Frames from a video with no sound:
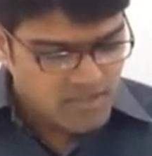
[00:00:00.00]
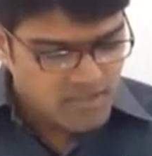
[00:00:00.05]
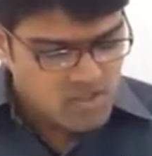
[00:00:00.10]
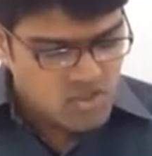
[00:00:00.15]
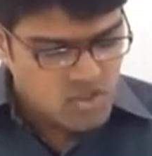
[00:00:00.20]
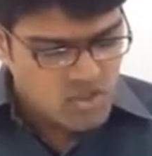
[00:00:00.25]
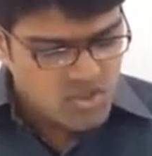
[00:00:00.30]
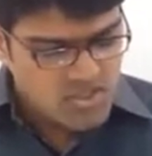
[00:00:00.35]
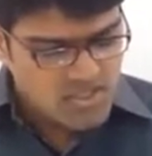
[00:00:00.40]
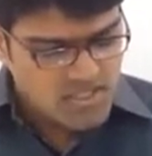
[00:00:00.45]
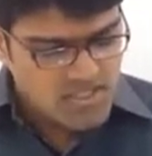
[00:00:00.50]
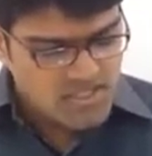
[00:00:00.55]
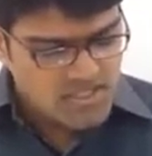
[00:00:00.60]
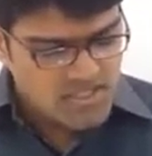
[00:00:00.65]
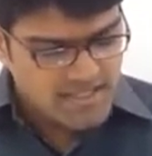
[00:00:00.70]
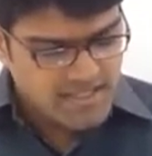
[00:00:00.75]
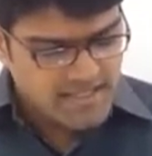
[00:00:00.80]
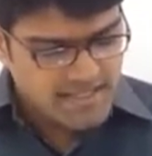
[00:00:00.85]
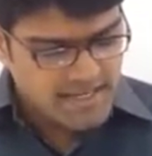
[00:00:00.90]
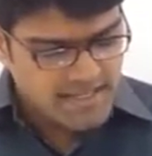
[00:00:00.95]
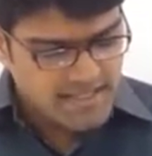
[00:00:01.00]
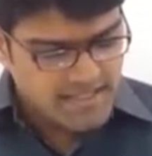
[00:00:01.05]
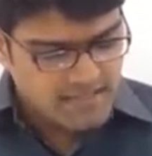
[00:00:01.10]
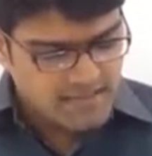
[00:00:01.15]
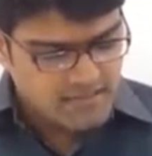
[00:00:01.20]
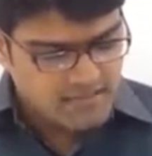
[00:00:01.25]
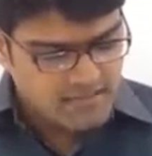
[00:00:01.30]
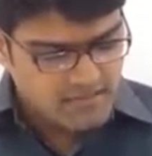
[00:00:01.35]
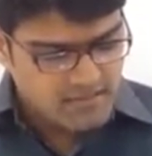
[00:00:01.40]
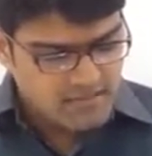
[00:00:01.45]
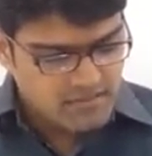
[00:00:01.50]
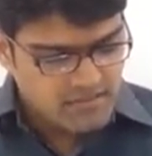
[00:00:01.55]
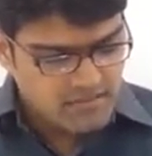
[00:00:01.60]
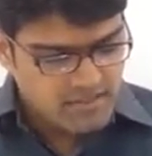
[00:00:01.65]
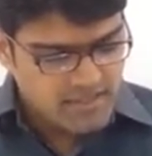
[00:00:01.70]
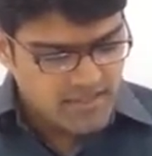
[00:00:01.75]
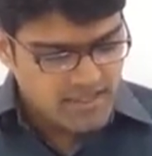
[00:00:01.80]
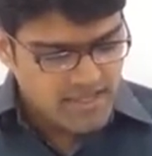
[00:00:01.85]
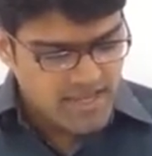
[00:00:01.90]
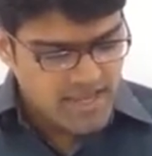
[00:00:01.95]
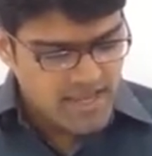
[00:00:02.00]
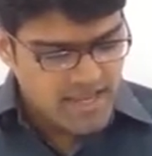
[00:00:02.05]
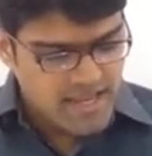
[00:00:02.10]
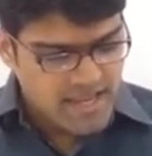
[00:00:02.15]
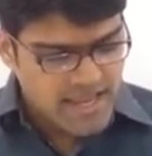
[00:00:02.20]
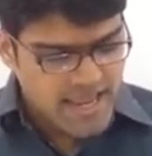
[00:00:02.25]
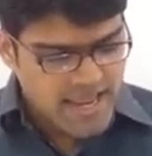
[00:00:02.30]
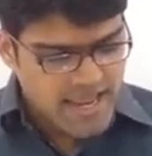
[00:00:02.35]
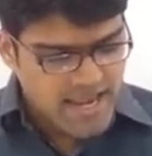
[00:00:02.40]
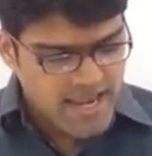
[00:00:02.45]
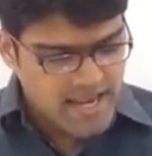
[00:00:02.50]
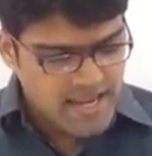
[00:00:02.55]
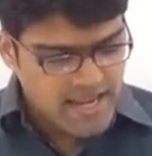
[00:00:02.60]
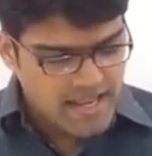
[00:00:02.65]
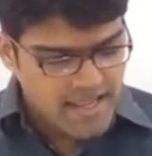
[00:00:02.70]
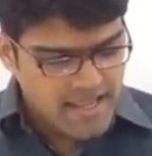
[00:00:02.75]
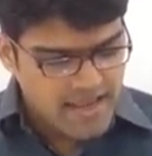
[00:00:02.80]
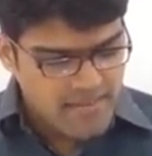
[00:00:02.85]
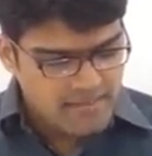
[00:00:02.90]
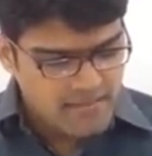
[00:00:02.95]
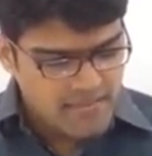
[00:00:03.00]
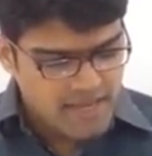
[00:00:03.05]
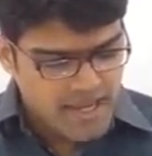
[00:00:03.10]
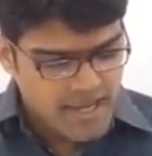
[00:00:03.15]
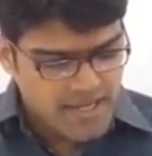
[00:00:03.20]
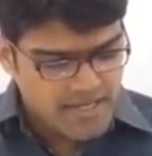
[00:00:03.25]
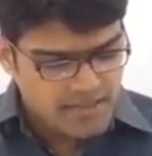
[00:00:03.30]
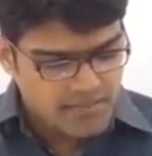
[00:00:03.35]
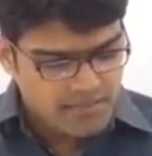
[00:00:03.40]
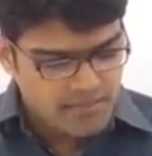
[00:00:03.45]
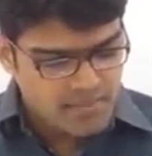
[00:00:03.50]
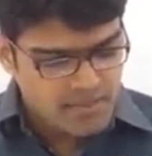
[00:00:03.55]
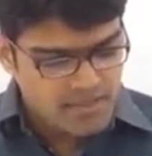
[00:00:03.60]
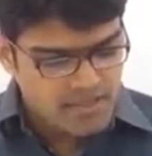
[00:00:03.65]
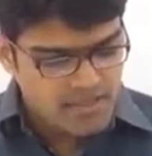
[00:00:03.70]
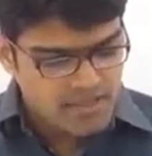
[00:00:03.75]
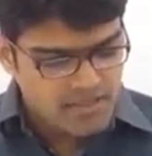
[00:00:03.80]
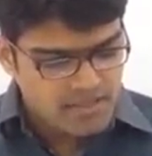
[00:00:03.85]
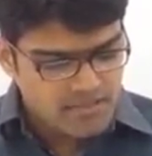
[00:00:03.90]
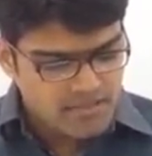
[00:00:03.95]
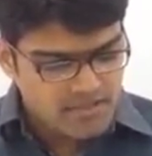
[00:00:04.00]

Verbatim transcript: So ket, K, L, M, N, P.